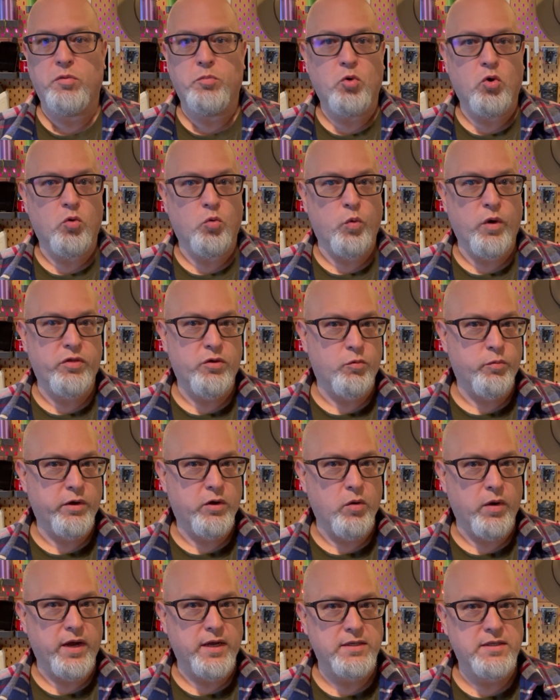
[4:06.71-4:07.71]
more weather
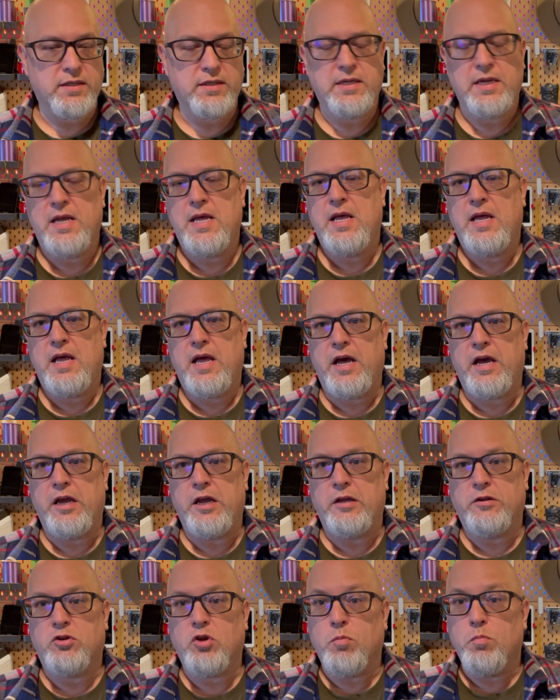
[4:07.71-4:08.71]
requests
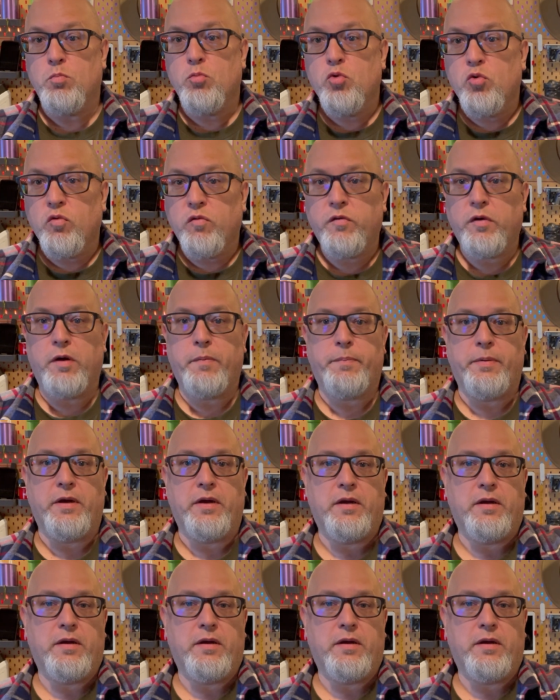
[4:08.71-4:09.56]
uh, to move up